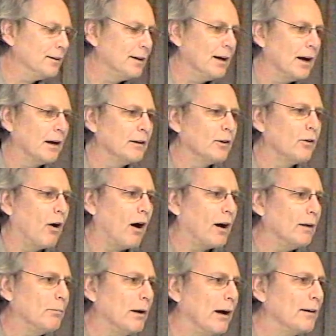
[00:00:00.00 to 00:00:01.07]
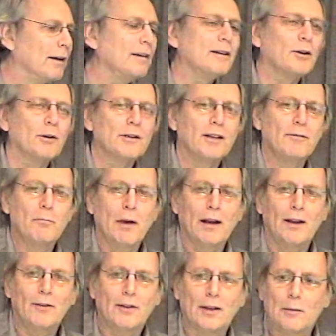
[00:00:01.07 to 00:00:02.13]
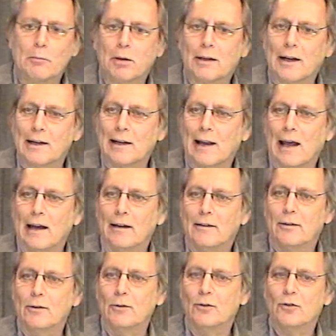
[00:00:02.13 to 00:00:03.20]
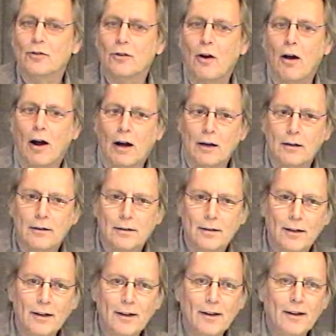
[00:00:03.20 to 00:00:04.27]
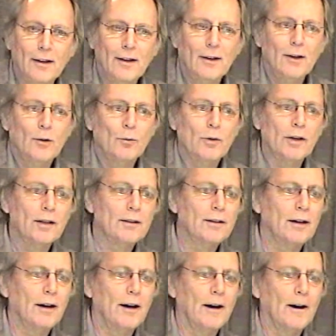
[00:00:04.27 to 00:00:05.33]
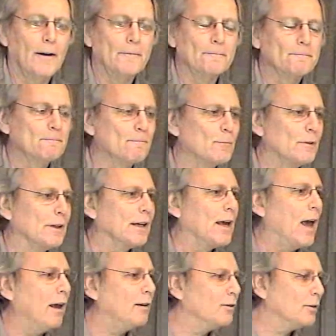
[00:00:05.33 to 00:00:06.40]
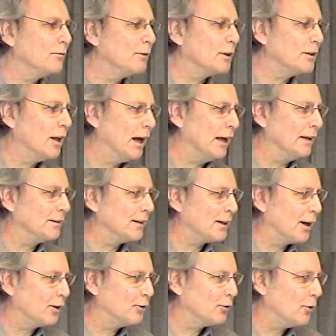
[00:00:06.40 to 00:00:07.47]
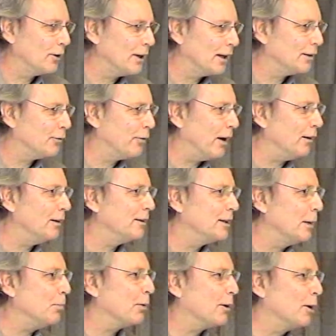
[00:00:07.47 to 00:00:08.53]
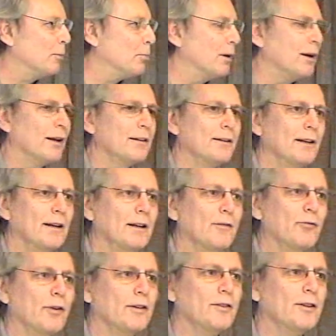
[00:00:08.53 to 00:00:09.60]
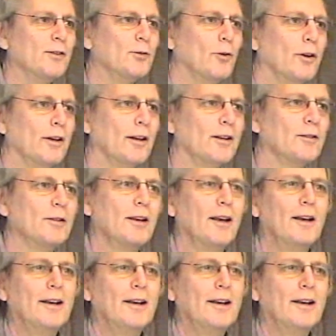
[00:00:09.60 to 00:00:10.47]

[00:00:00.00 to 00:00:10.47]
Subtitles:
I'm going to talk about integrative medicine, but I'd like to start with a case of a client that I saw that's fairly typical, but I think it fits this audience